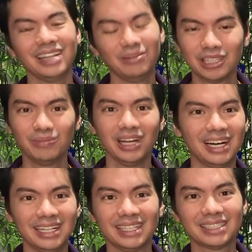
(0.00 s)
I mean, to be
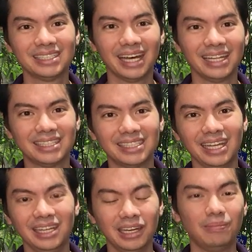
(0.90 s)
honest, than let's say
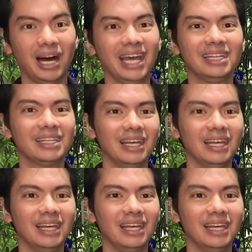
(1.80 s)
Gigabyte.